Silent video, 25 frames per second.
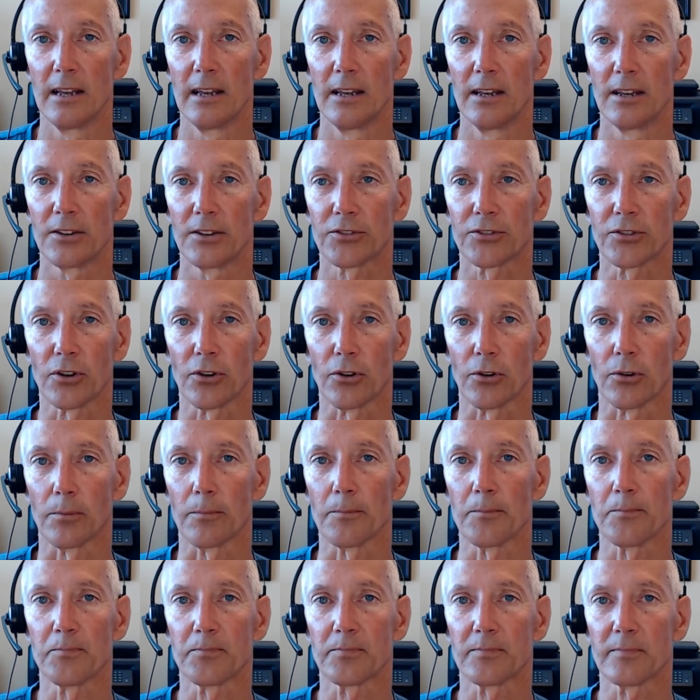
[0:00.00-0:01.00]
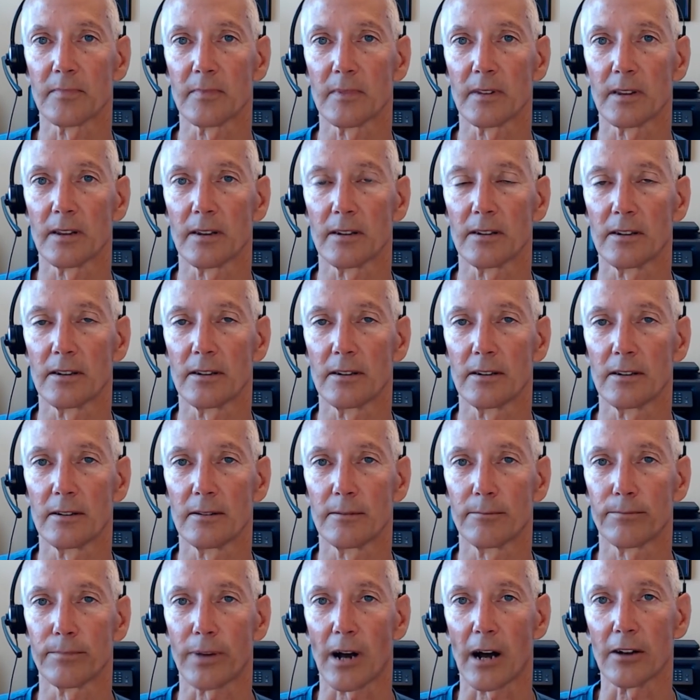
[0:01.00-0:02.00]
So
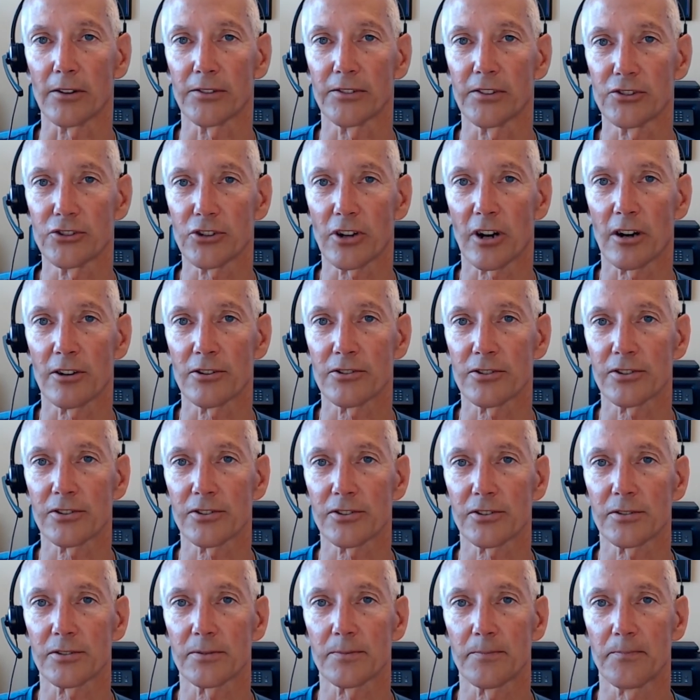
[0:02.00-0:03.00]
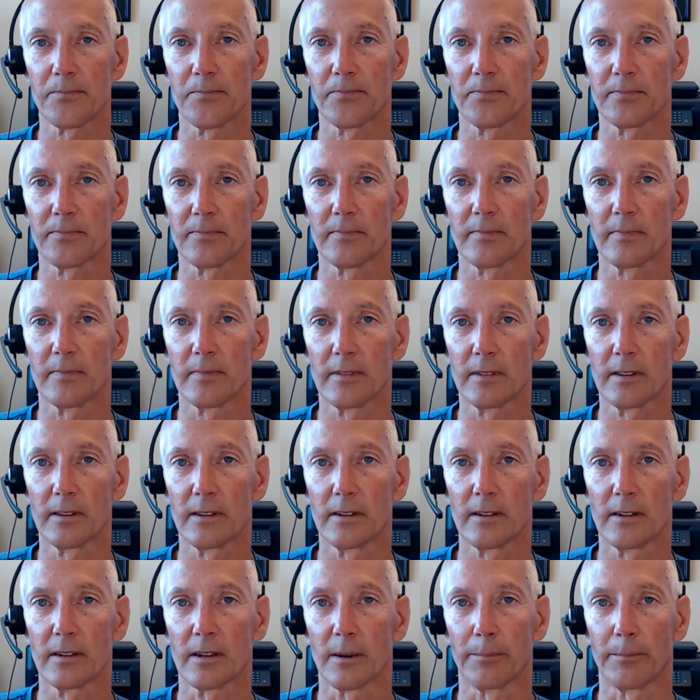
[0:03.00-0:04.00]
policy charges,
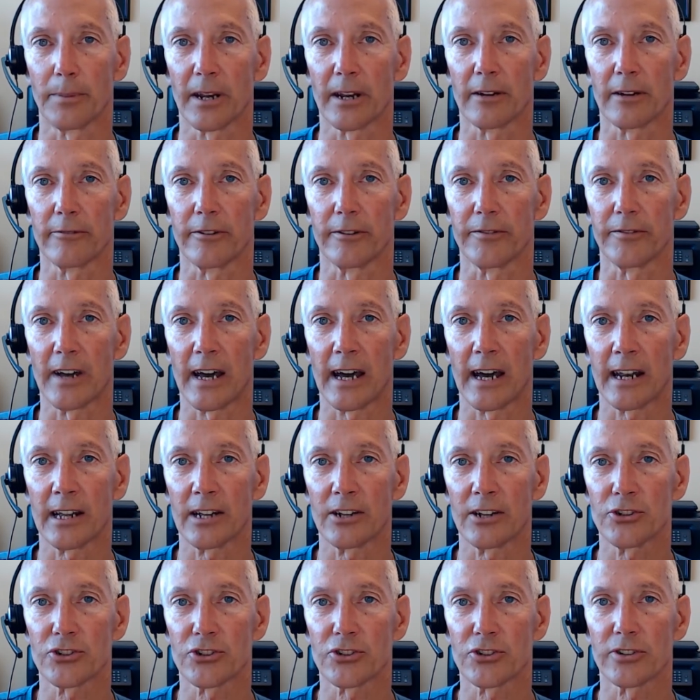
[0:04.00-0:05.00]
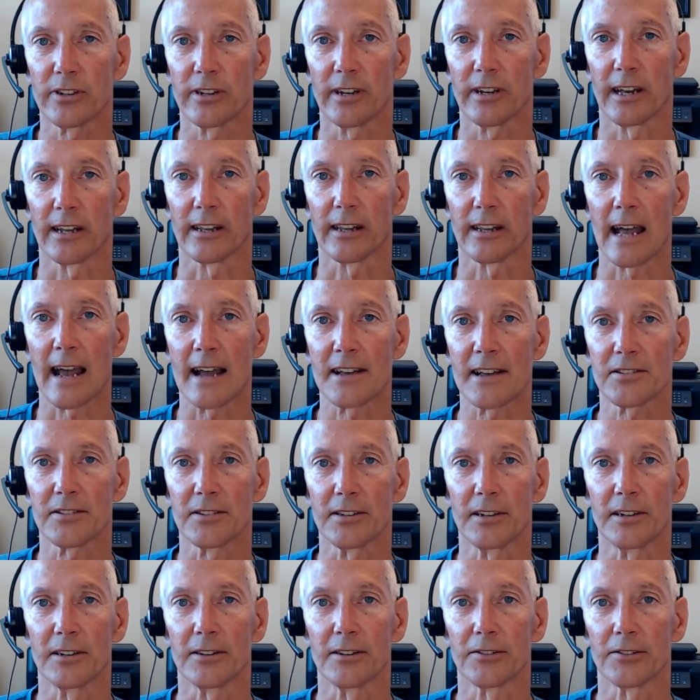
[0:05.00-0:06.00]
competitive advantage, and
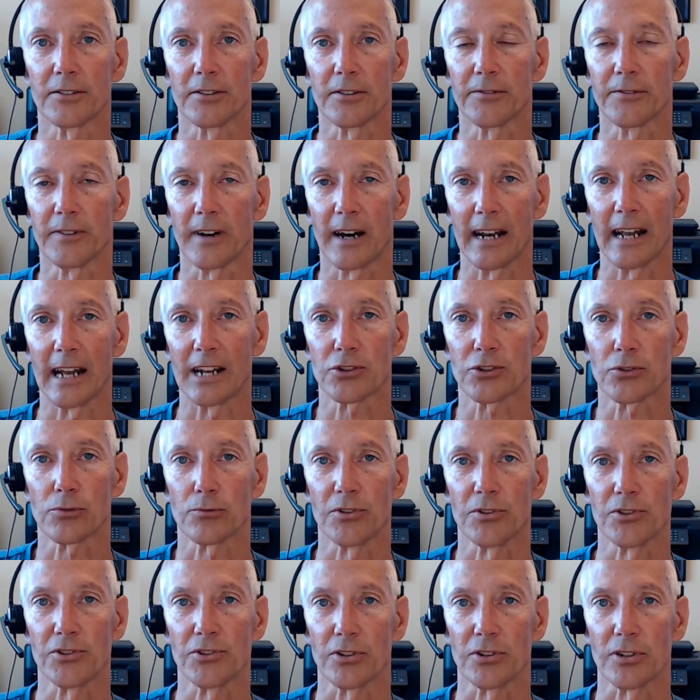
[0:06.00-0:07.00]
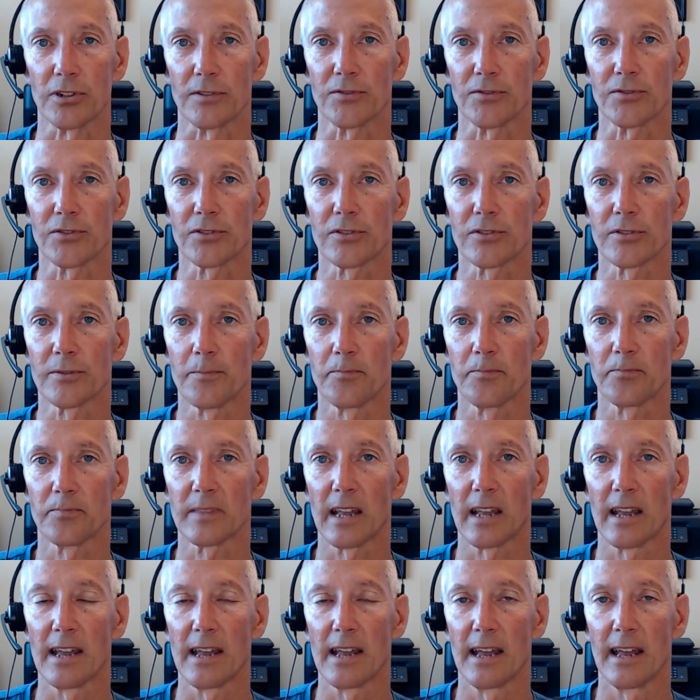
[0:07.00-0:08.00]
lastly is the financial reserves.
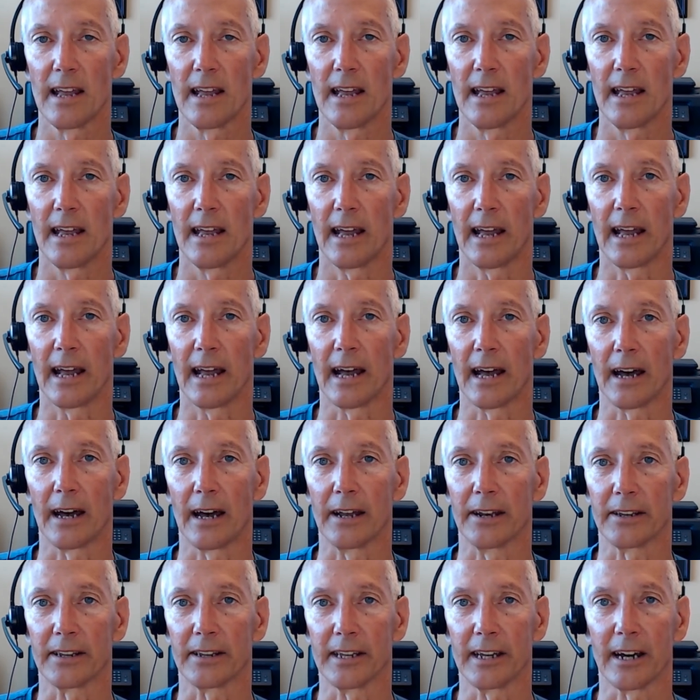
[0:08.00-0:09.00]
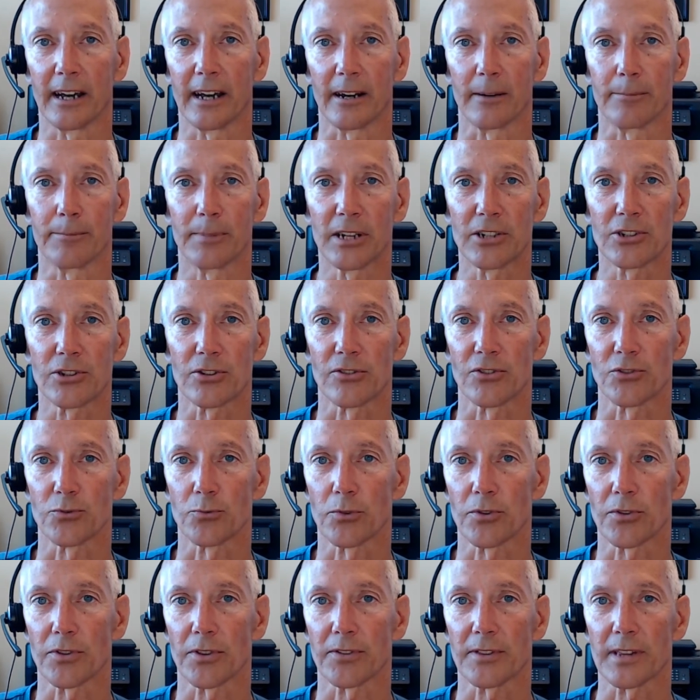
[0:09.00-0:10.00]
And again, a picture is
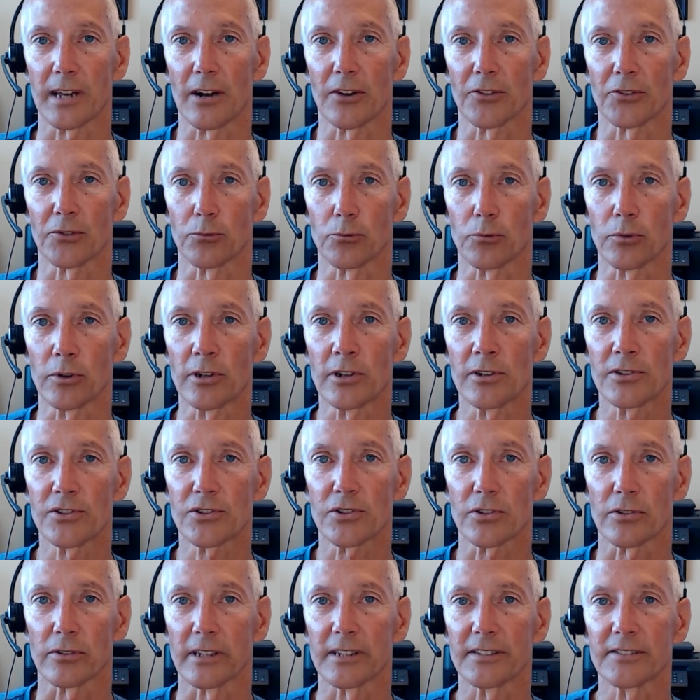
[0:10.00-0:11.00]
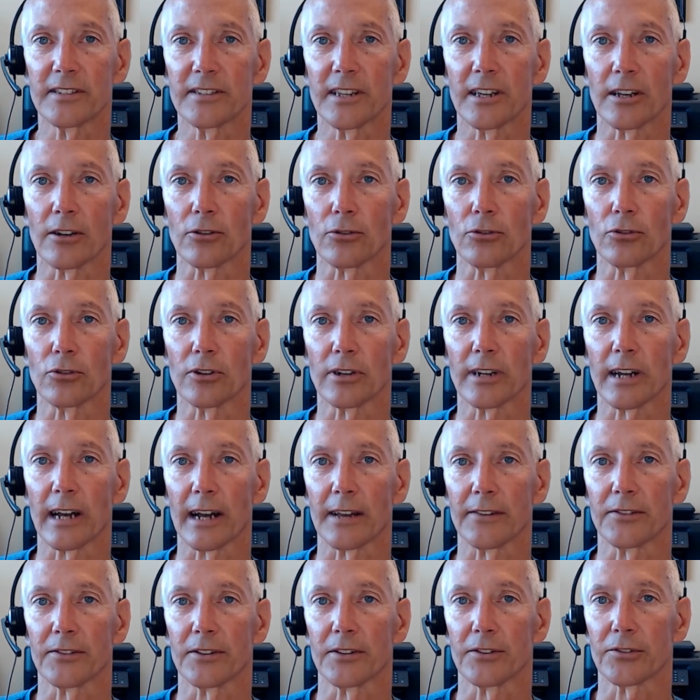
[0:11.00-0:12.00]
worth 1,000 words. So let's take a look
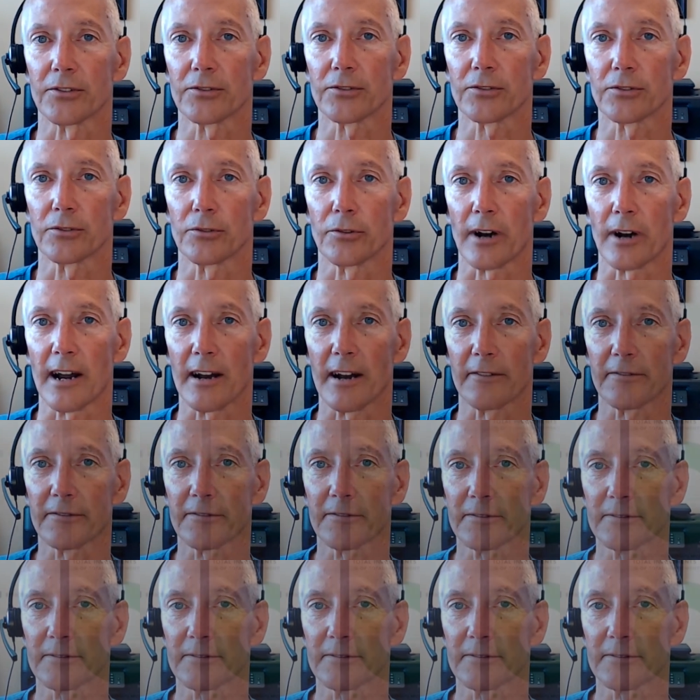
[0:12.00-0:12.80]
at this graph.